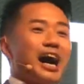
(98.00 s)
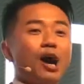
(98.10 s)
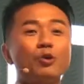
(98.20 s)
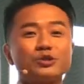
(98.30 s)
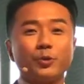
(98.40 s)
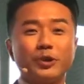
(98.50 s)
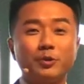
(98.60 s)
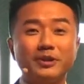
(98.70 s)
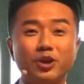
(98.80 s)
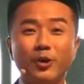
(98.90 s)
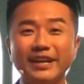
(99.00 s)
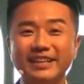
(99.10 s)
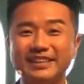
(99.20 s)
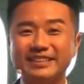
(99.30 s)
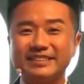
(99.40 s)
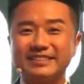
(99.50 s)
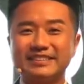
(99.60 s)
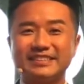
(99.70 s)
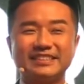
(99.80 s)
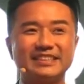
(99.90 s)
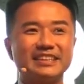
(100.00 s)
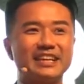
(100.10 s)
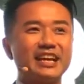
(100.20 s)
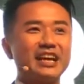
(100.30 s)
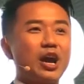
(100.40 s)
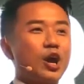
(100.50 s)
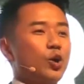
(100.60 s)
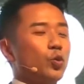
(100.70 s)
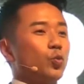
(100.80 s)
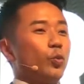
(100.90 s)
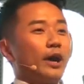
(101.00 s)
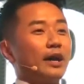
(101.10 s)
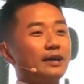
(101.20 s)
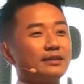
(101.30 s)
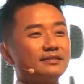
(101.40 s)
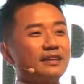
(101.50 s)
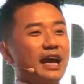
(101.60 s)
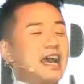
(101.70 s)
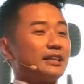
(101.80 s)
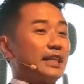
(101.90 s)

How was the recruitment going? Well,